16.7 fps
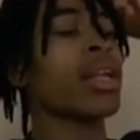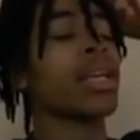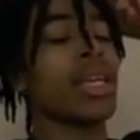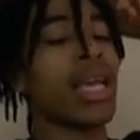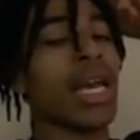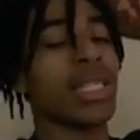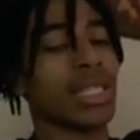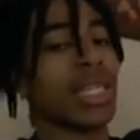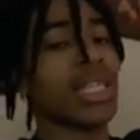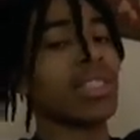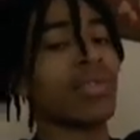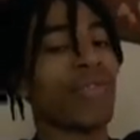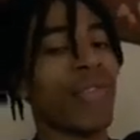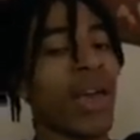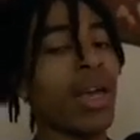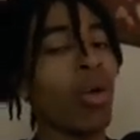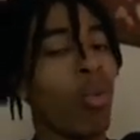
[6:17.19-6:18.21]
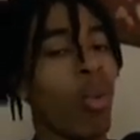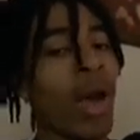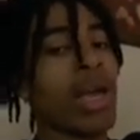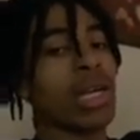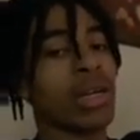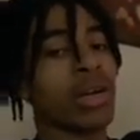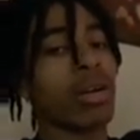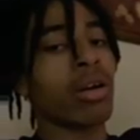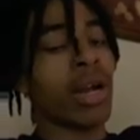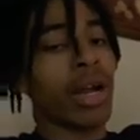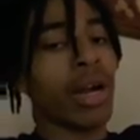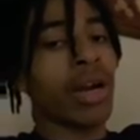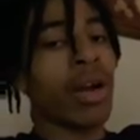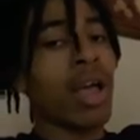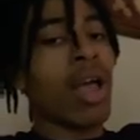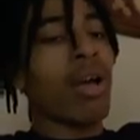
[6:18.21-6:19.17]
And yes, and it's fake white girl
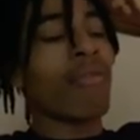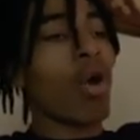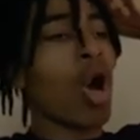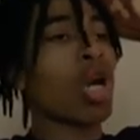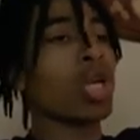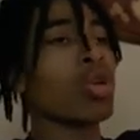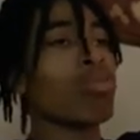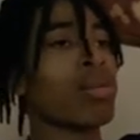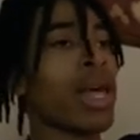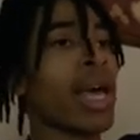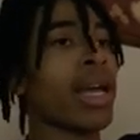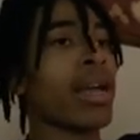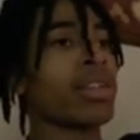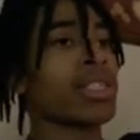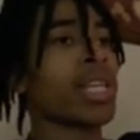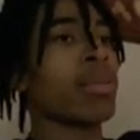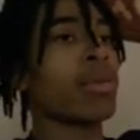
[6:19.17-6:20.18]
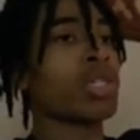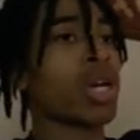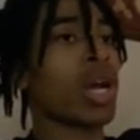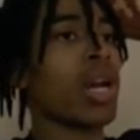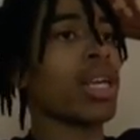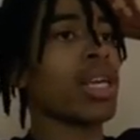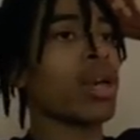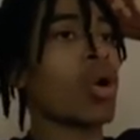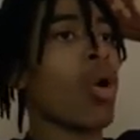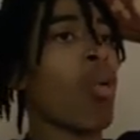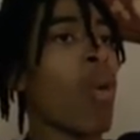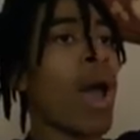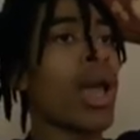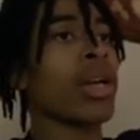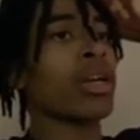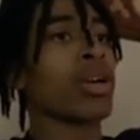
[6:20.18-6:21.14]
hair. For all you black girls that be trying to get on
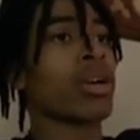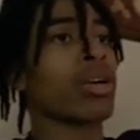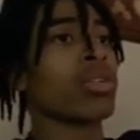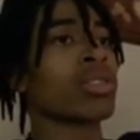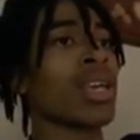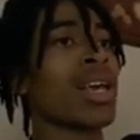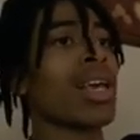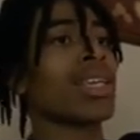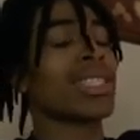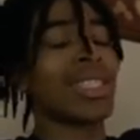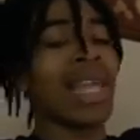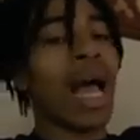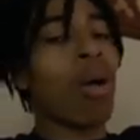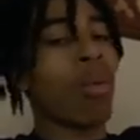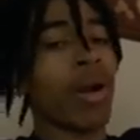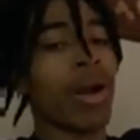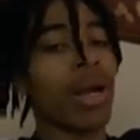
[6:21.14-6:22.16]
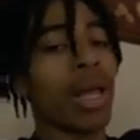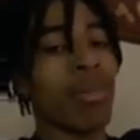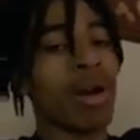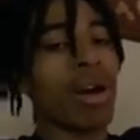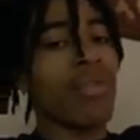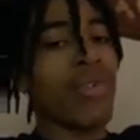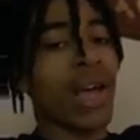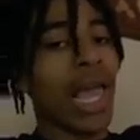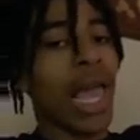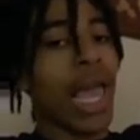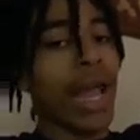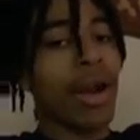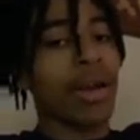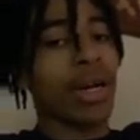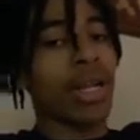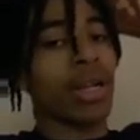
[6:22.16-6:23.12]
white girls, stop wearing their motherfucking
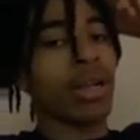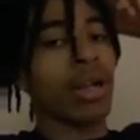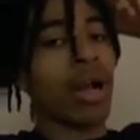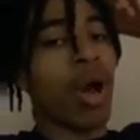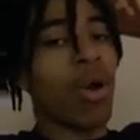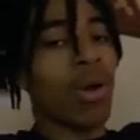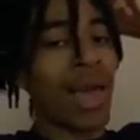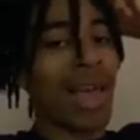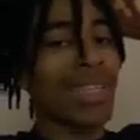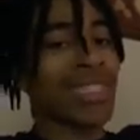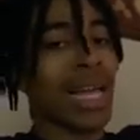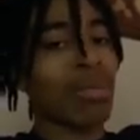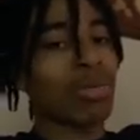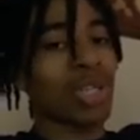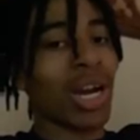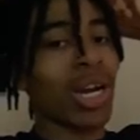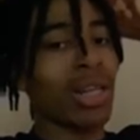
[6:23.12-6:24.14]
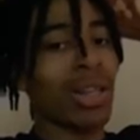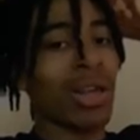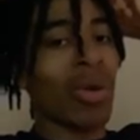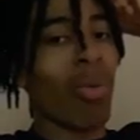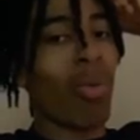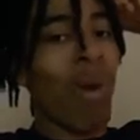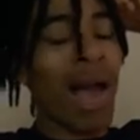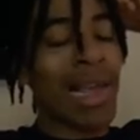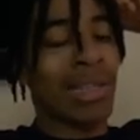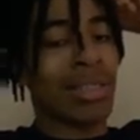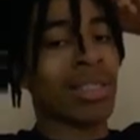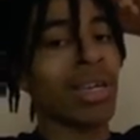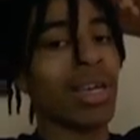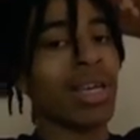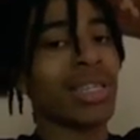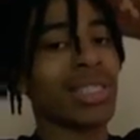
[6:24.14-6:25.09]
hair then, okay? Stop trying to look
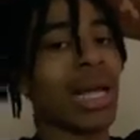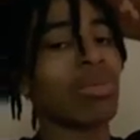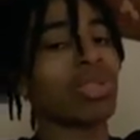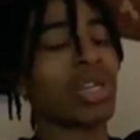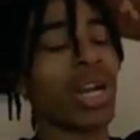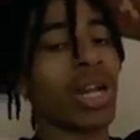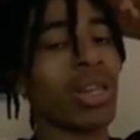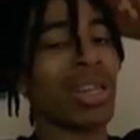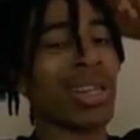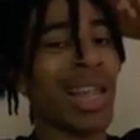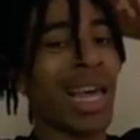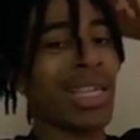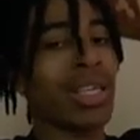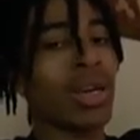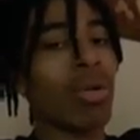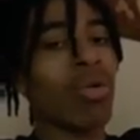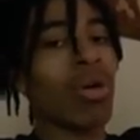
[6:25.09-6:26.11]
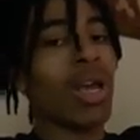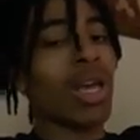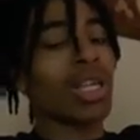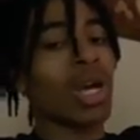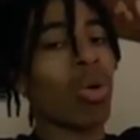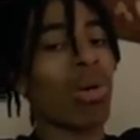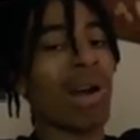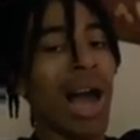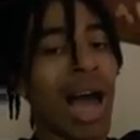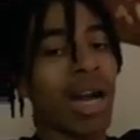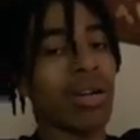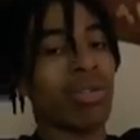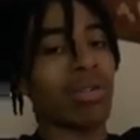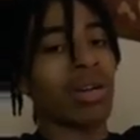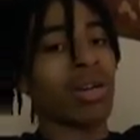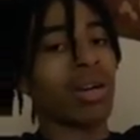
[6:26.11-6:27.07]
white. Stop trying to look like your
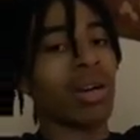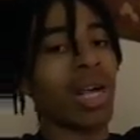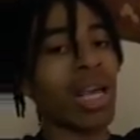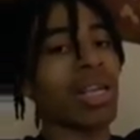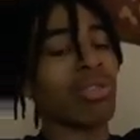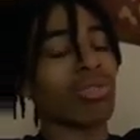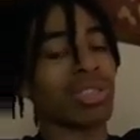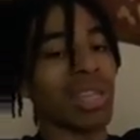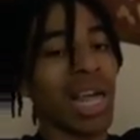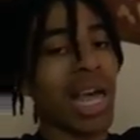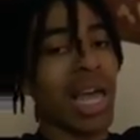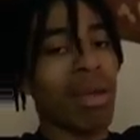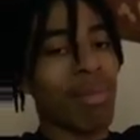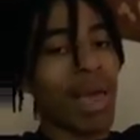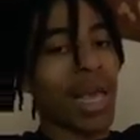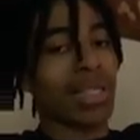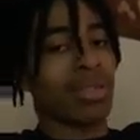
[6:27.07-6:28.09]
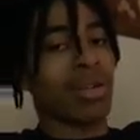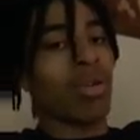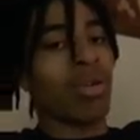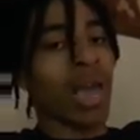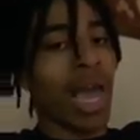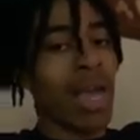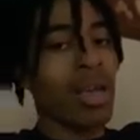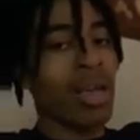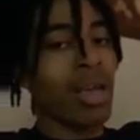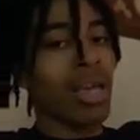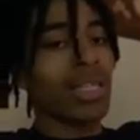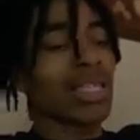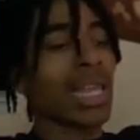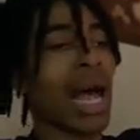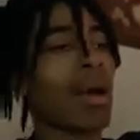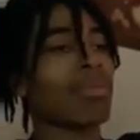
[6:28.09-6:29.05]
conqueror and your slave master, okay?
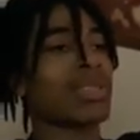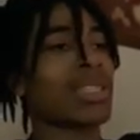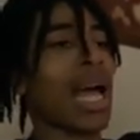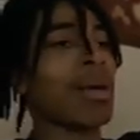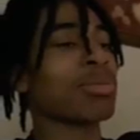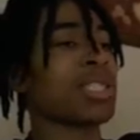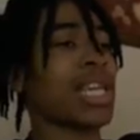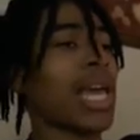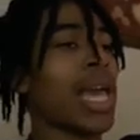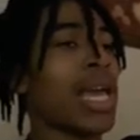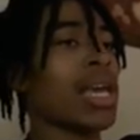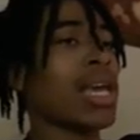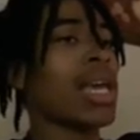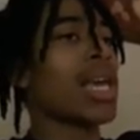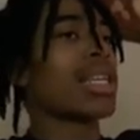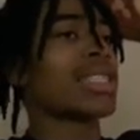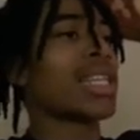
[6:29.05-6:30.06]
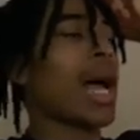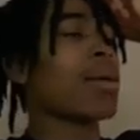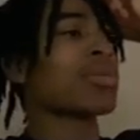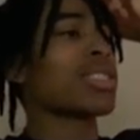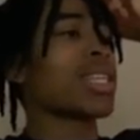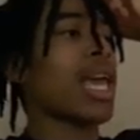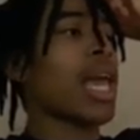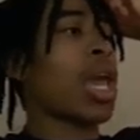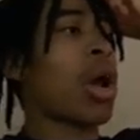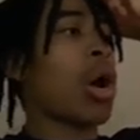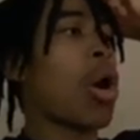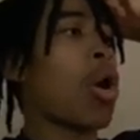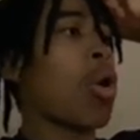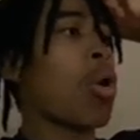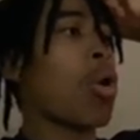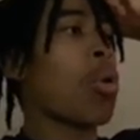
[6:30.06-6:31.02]
Stop saying,
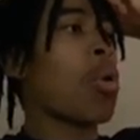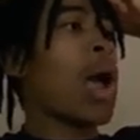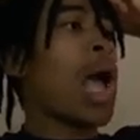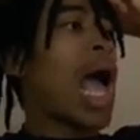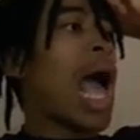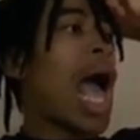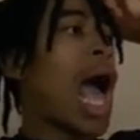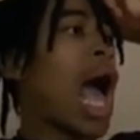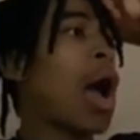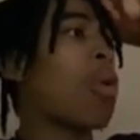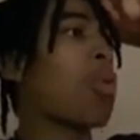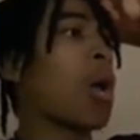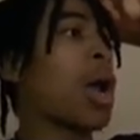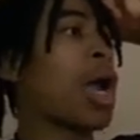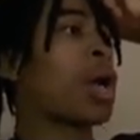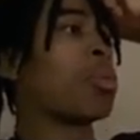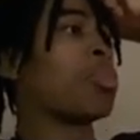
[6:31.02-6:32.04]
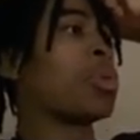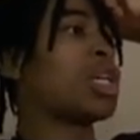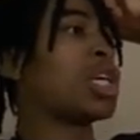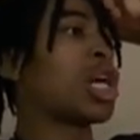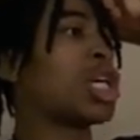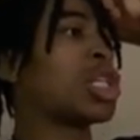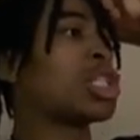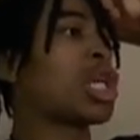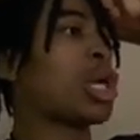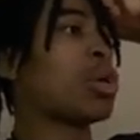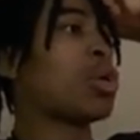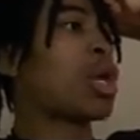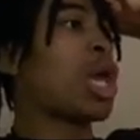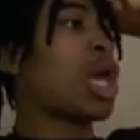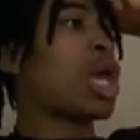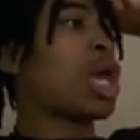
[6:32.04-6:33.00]
oh, I wear it because
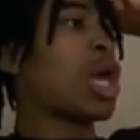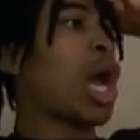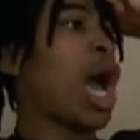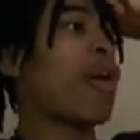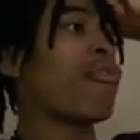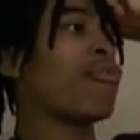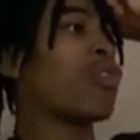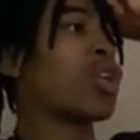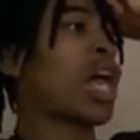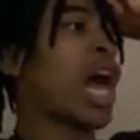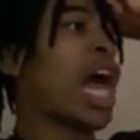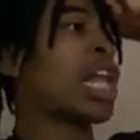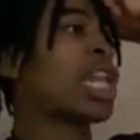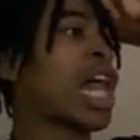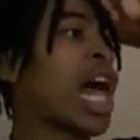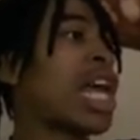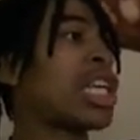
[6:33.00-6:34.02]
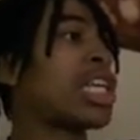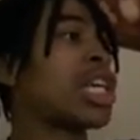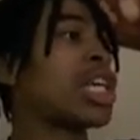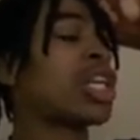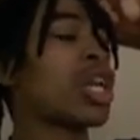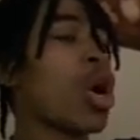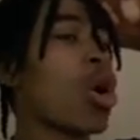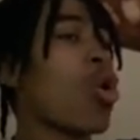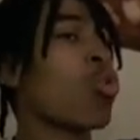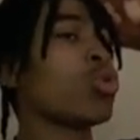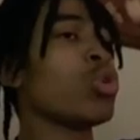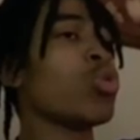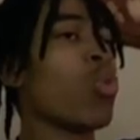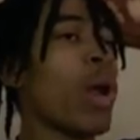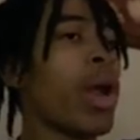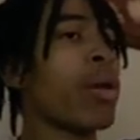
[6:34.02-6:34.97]
I feel I like it. No,
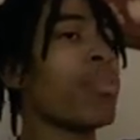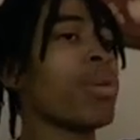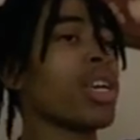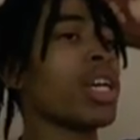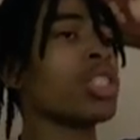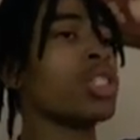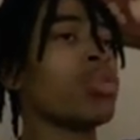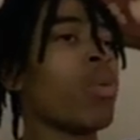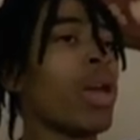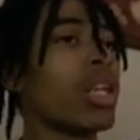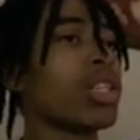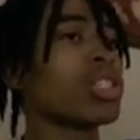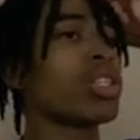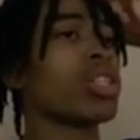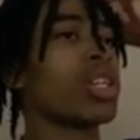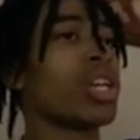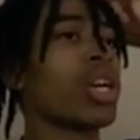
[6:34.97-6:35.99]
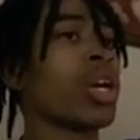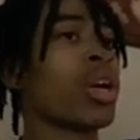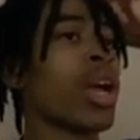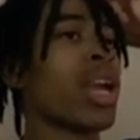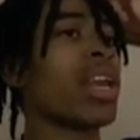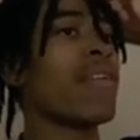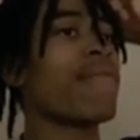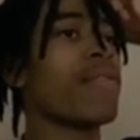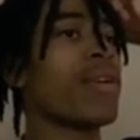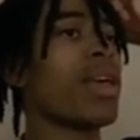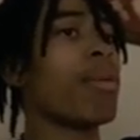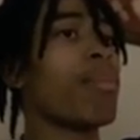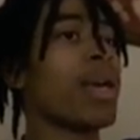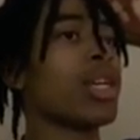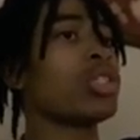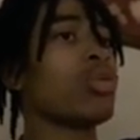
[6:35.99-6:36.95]
you wear it because you insecure and
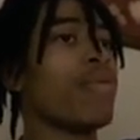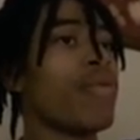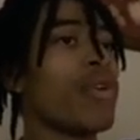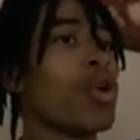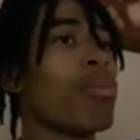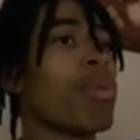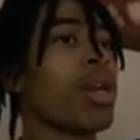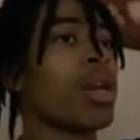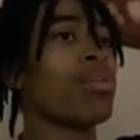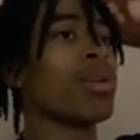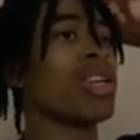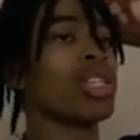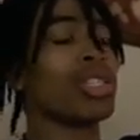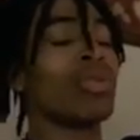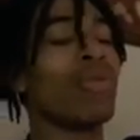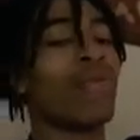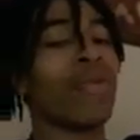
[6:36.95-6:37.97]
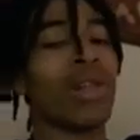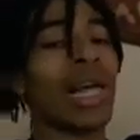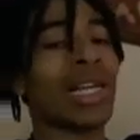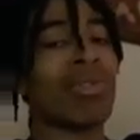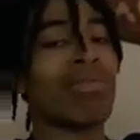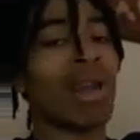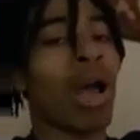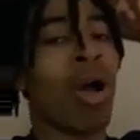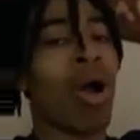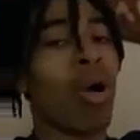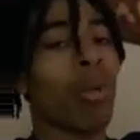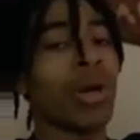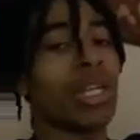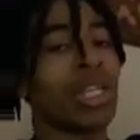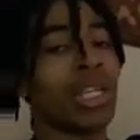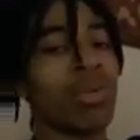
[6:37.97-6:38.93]
it makes you feel better because you feel like you're not
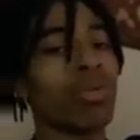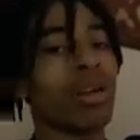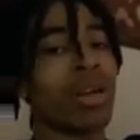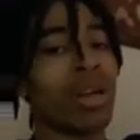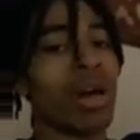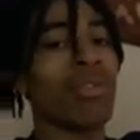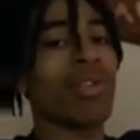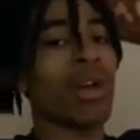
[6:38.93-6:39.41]
already cute enough.